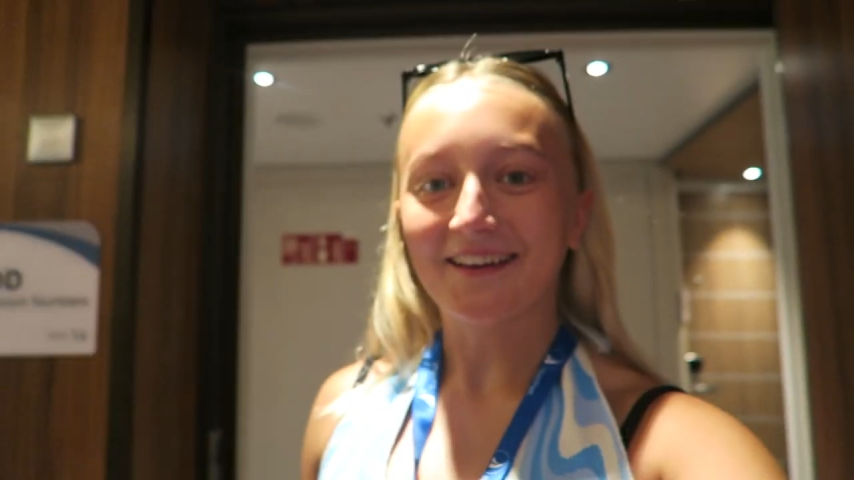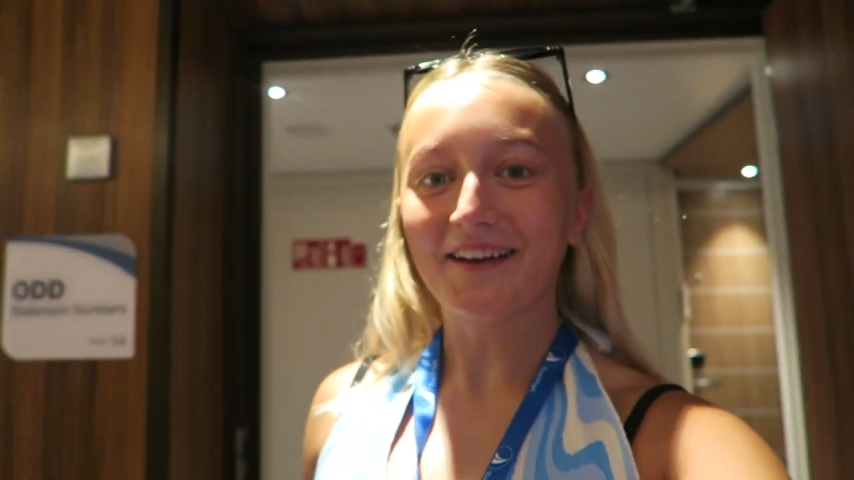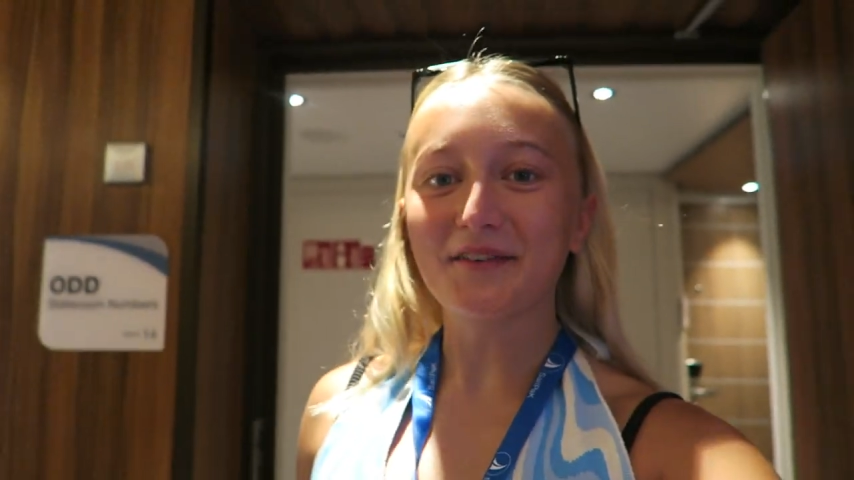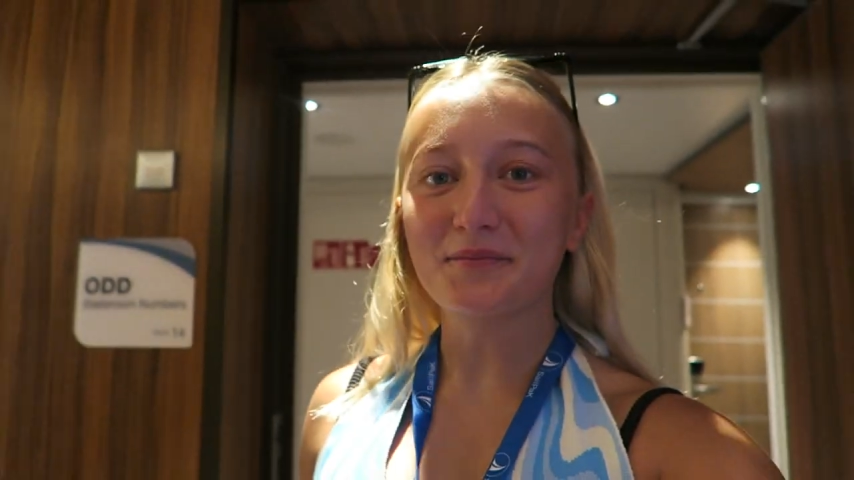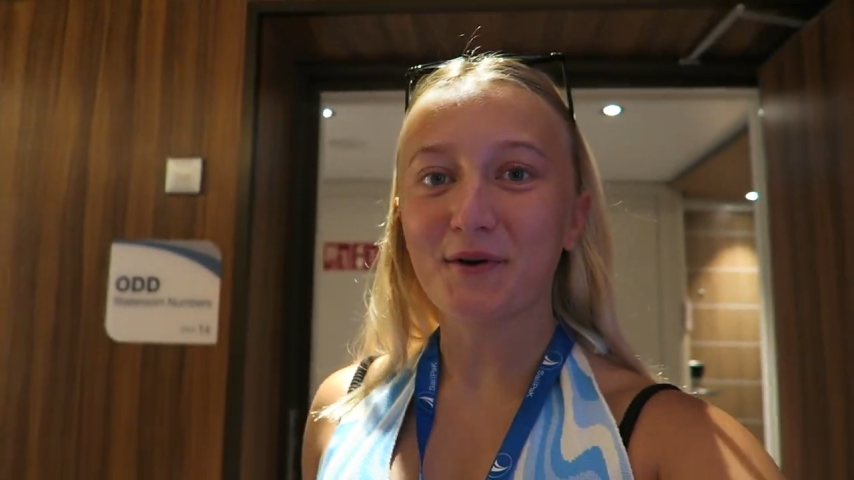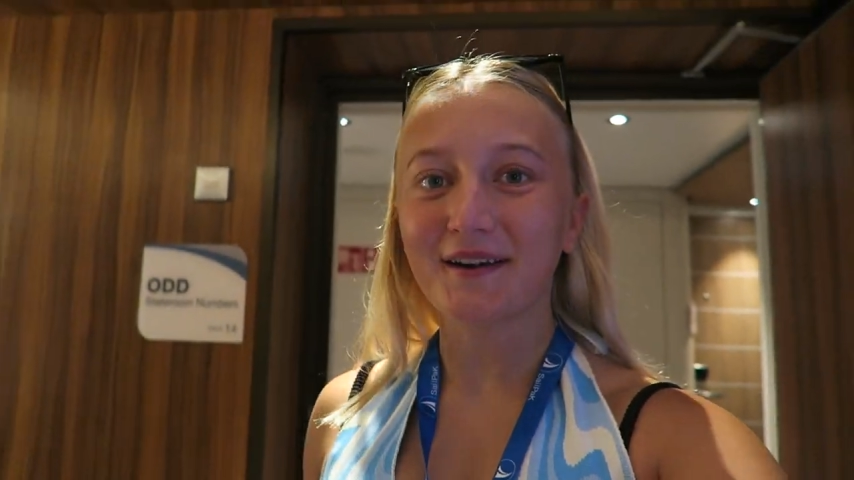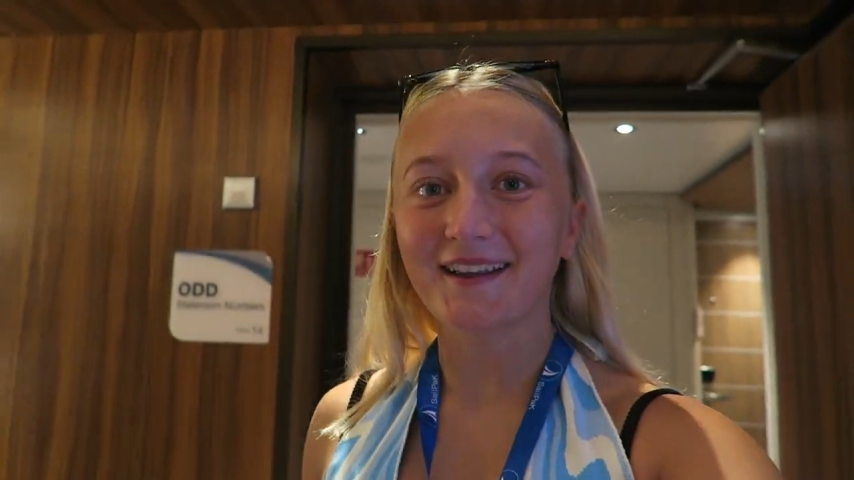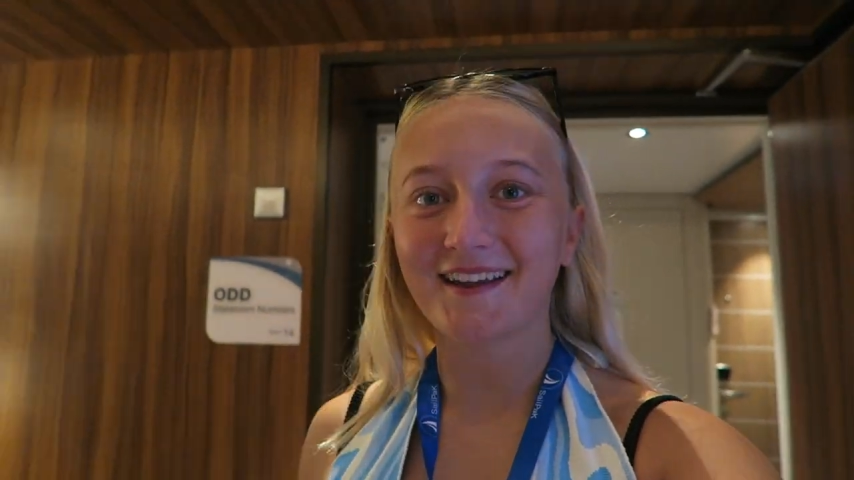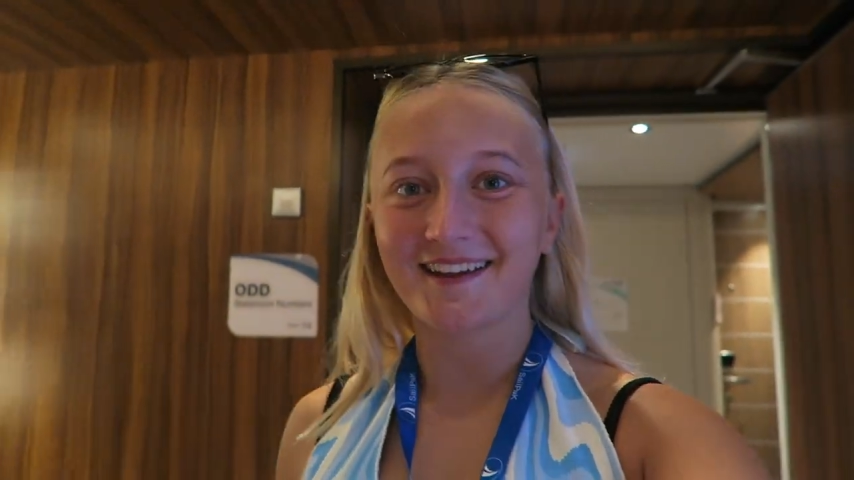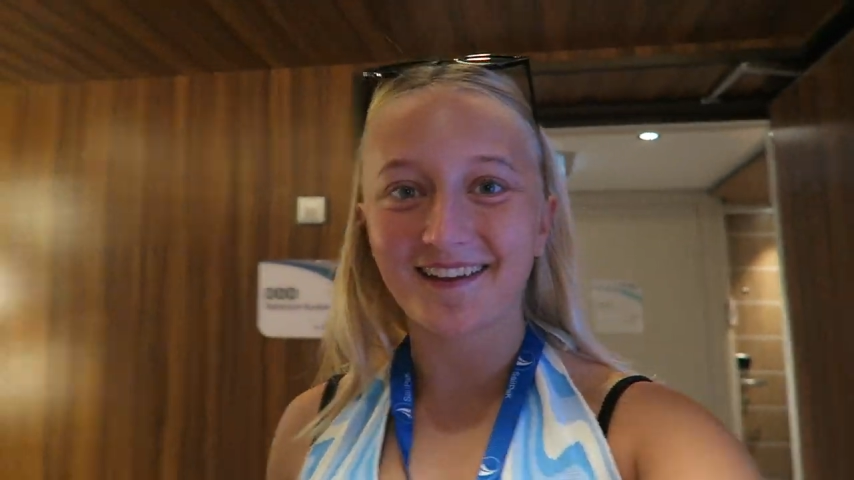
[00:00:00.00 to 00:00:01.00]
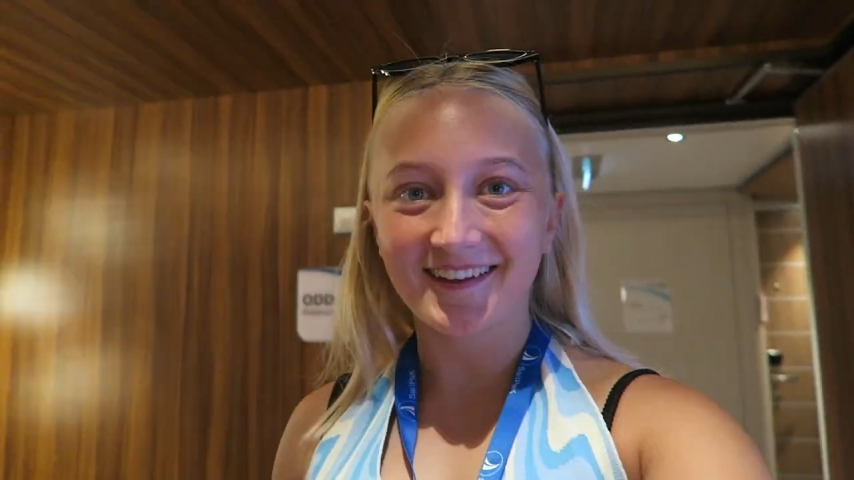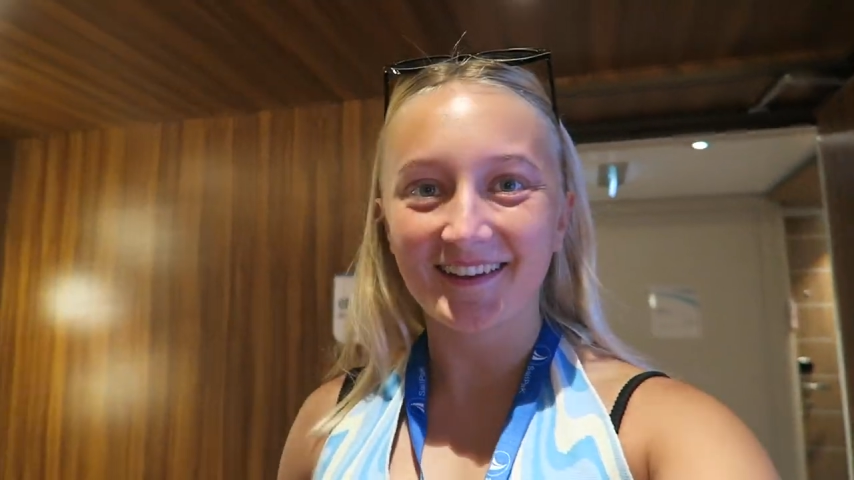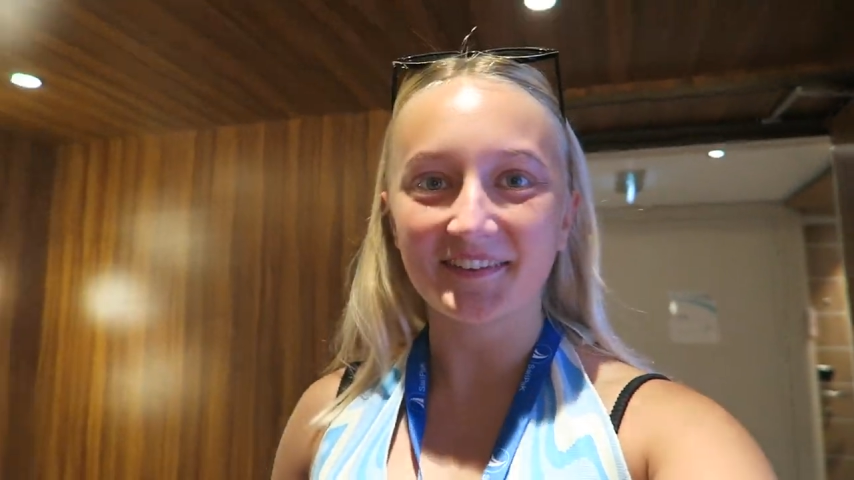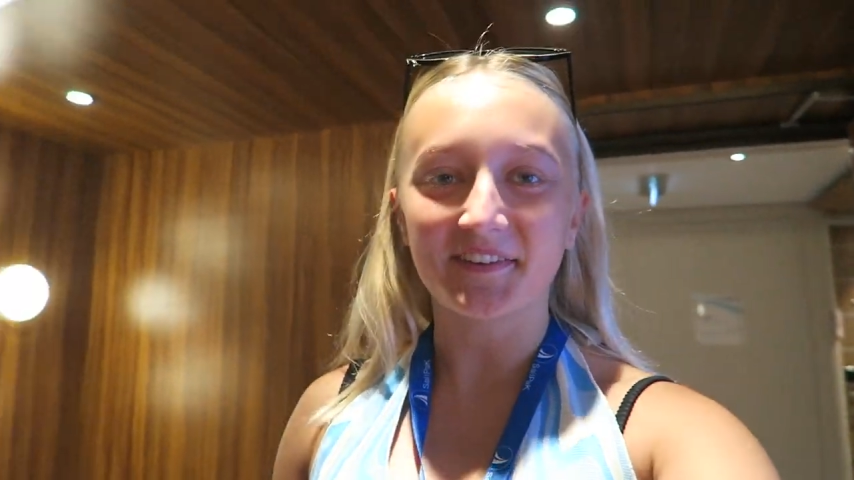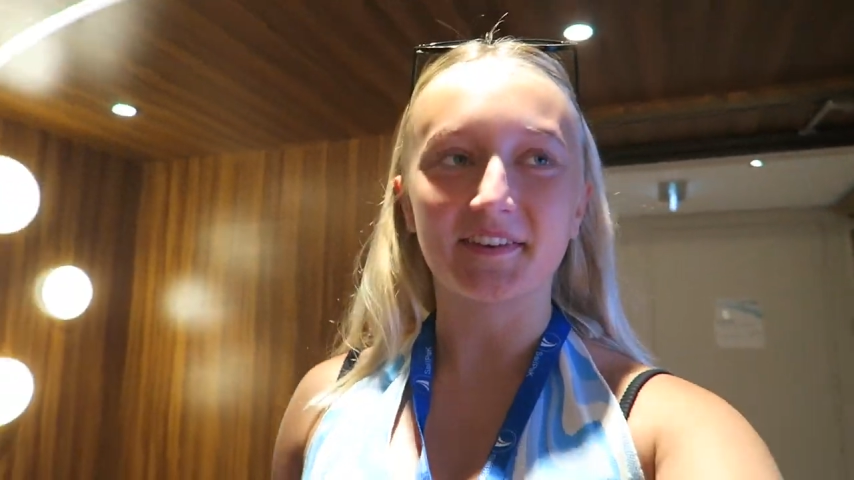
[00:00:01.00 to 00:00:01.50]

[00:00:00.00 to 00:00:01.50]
Good morning!